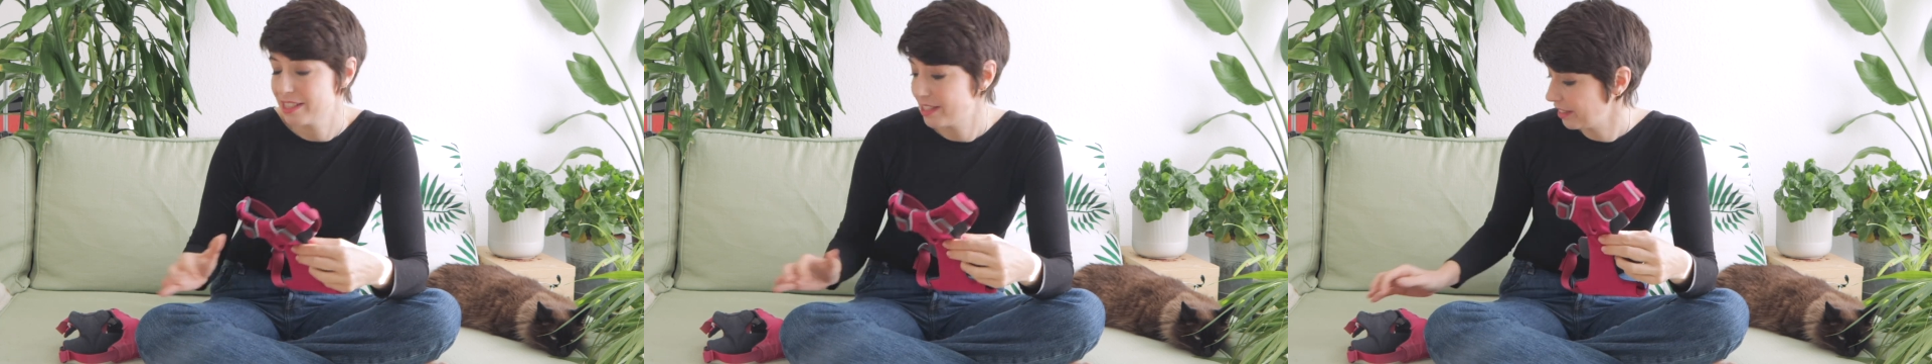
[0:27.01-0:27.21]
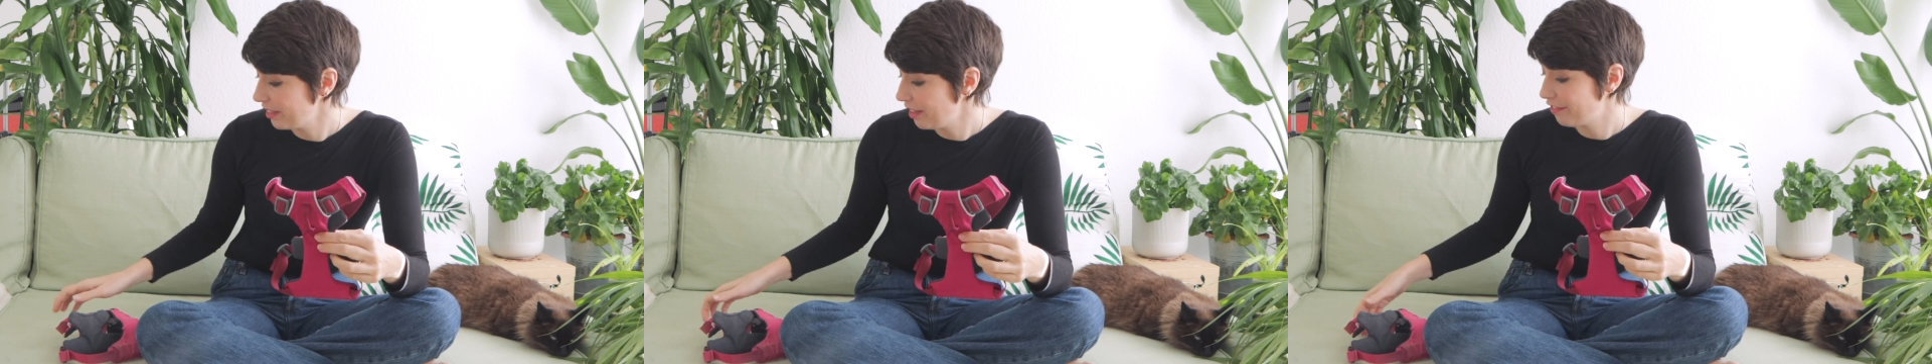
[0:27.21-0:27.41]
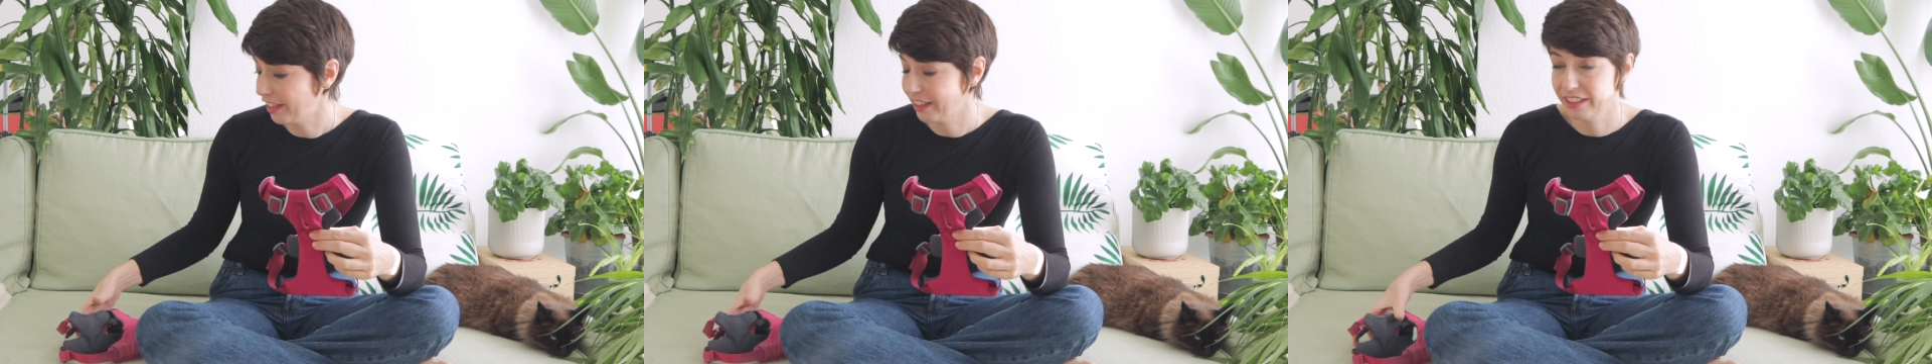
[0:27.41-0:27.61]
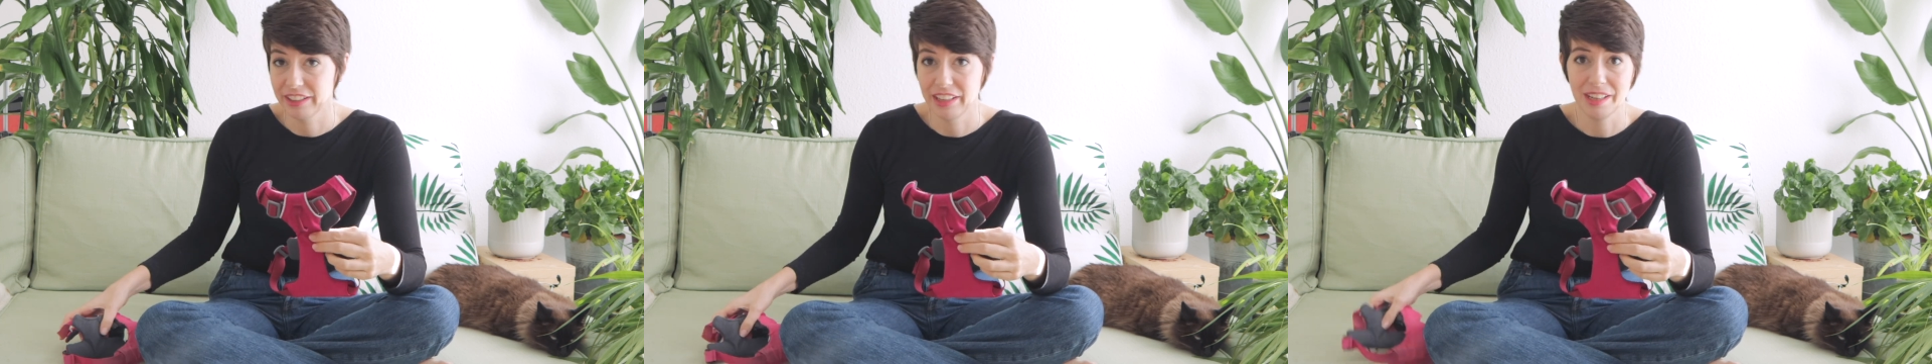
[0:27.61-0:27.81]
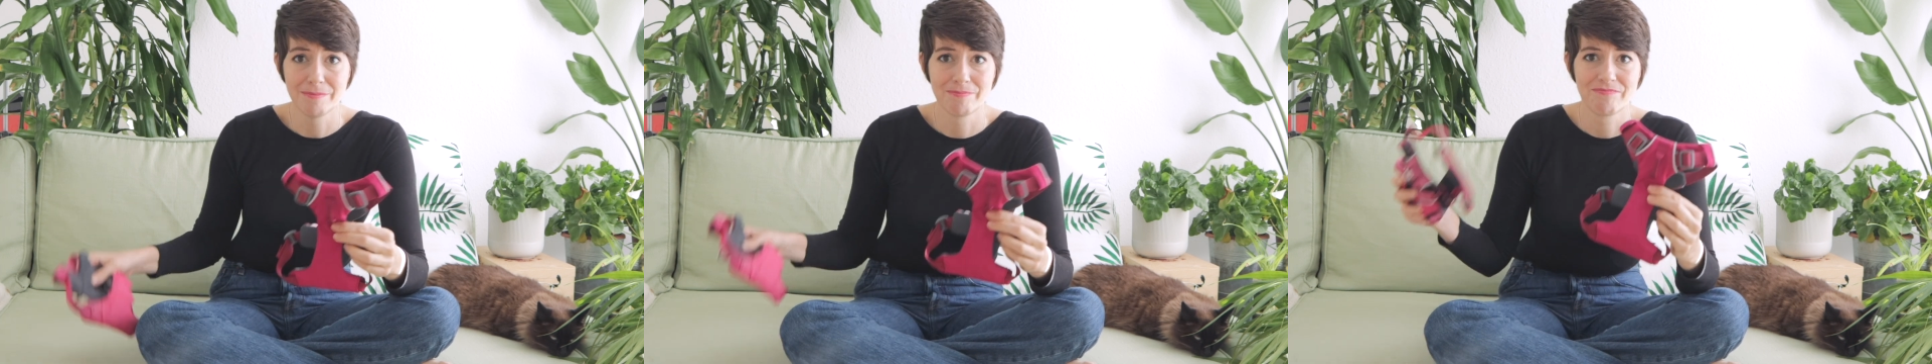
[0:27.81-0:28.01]

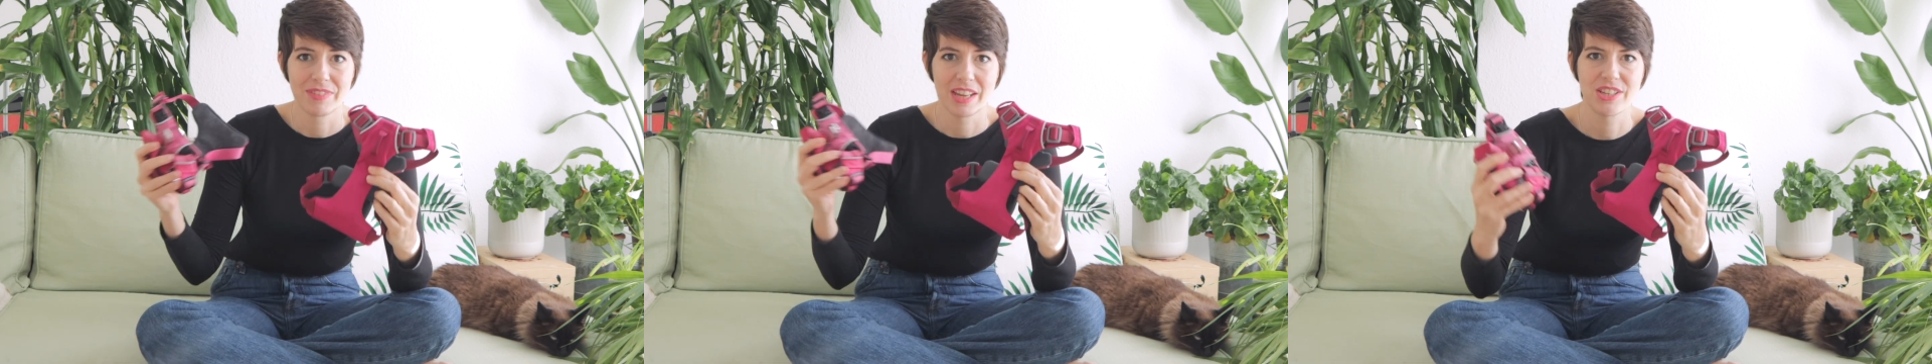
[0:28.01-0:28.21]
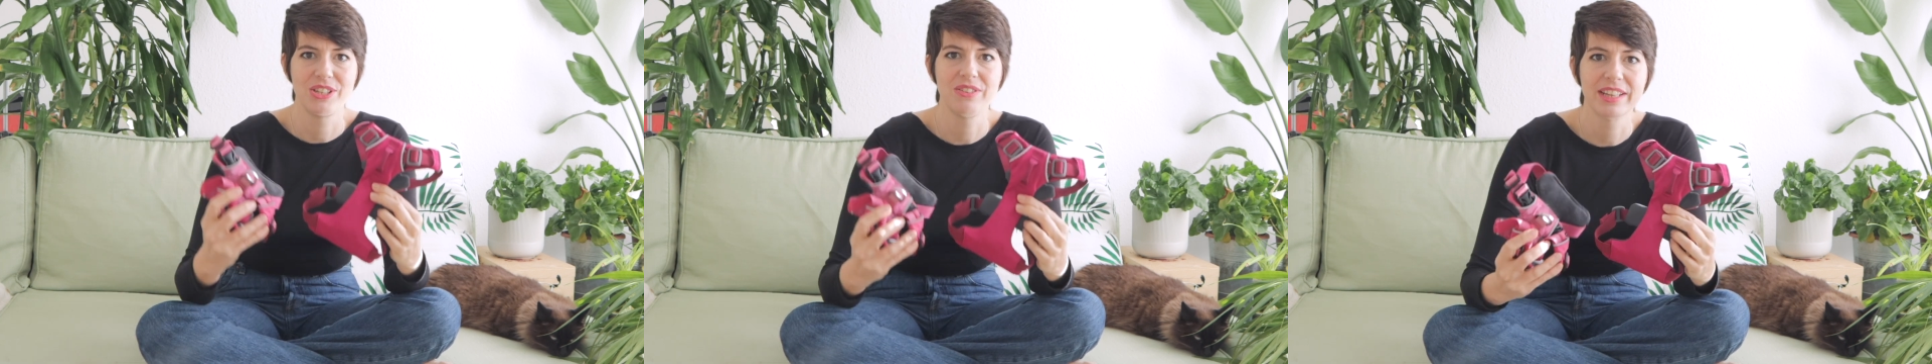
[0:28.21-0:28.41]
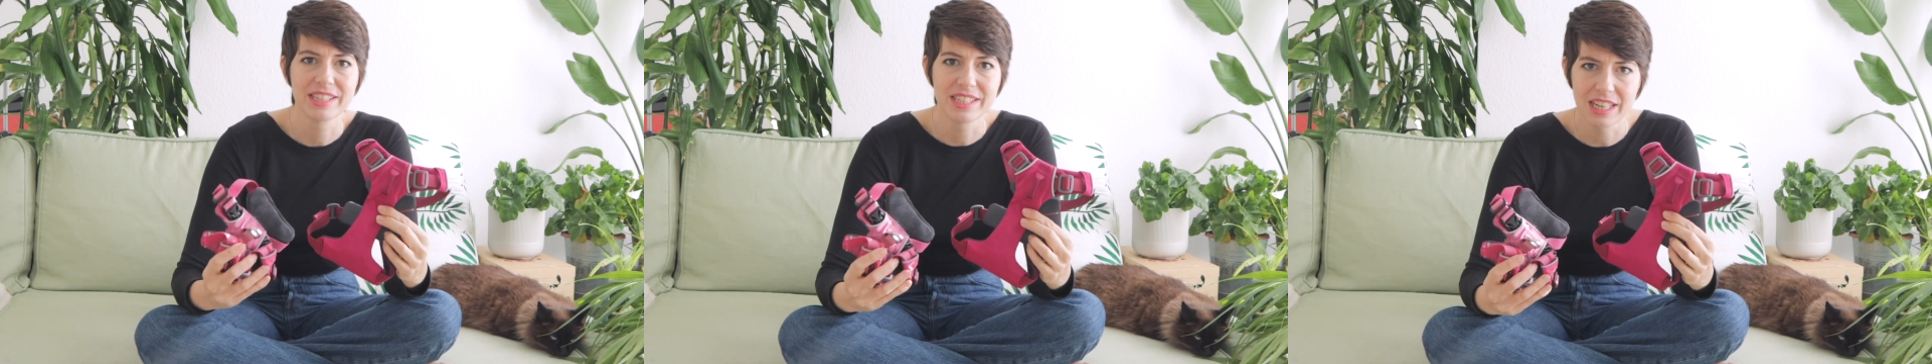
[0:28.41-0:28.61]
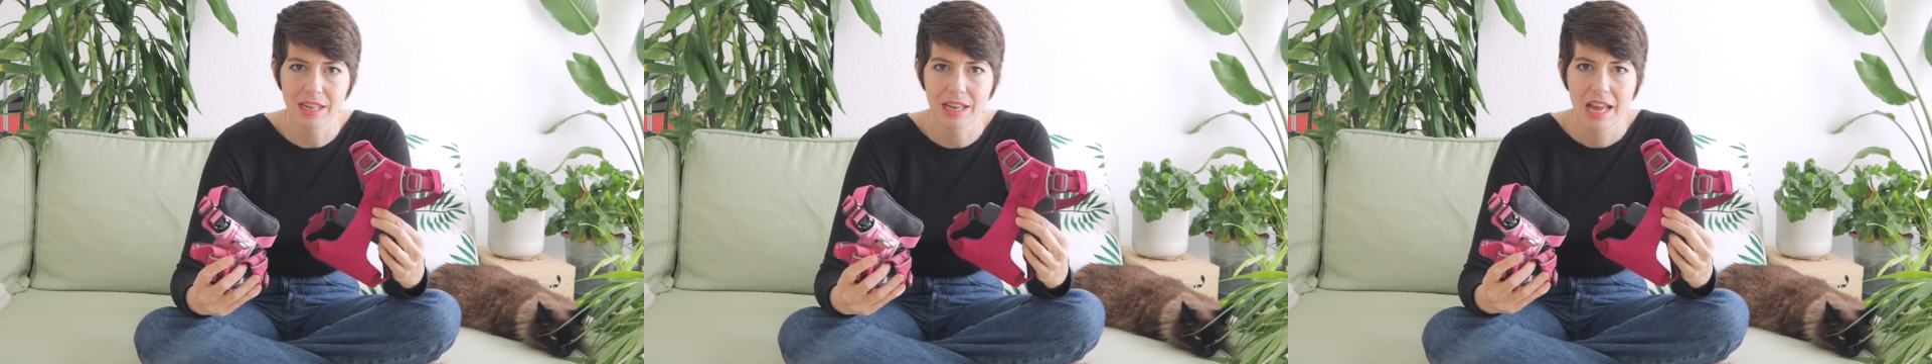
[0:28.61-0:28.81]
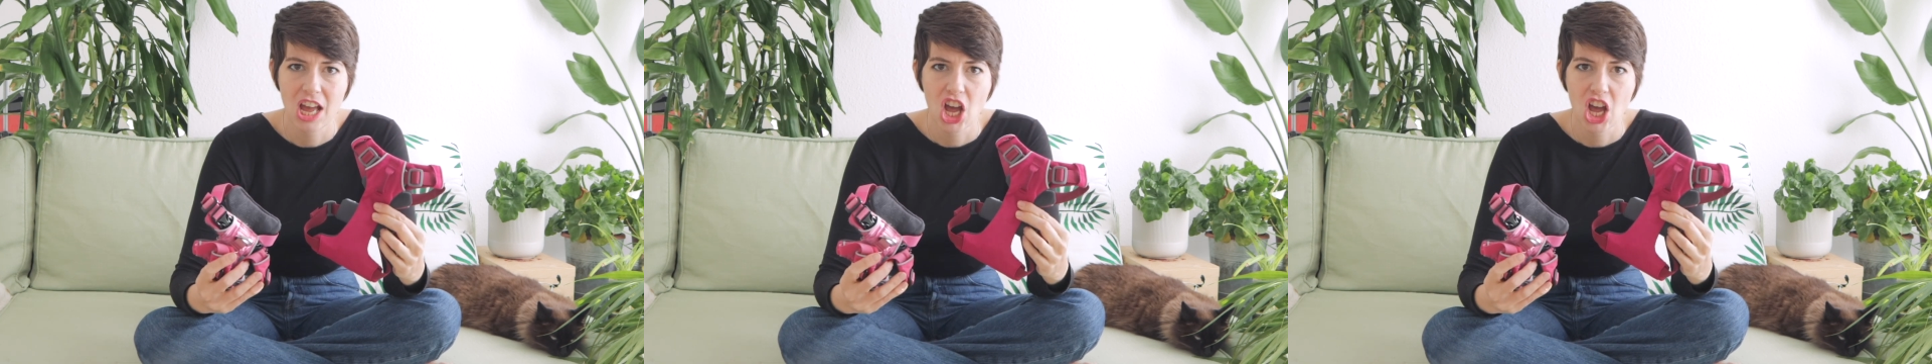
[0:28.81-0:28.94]
significantly, as you can see.